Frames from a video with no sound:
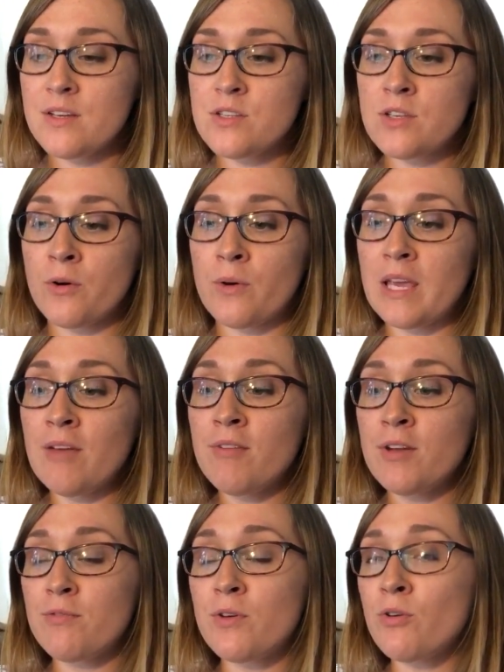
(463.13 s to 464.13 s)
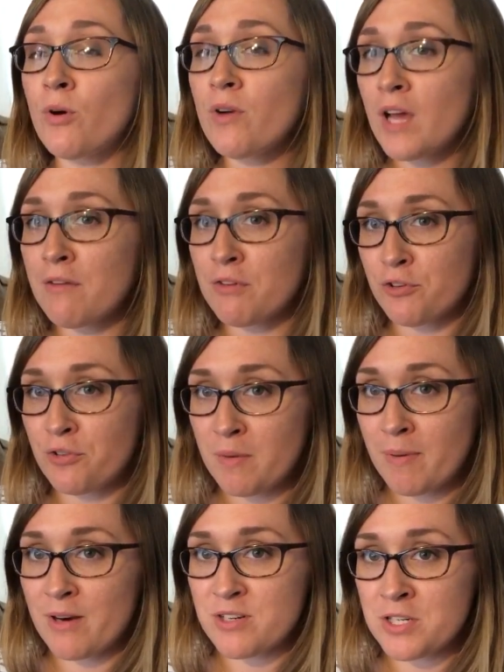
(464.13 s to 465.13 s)
So even if you don't have your
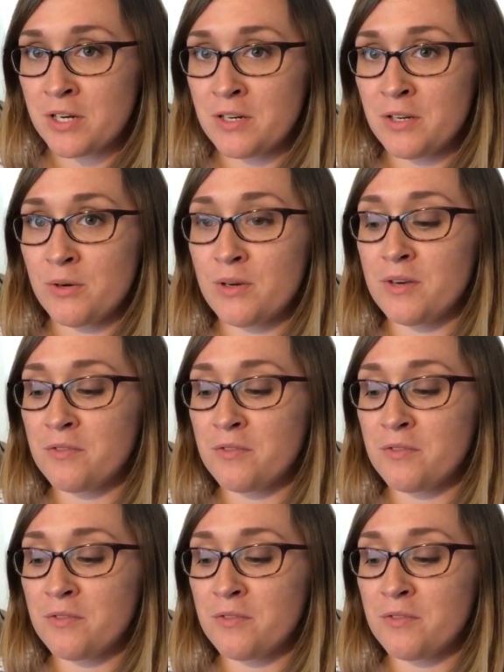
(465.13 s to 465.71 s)
treat pouch on you,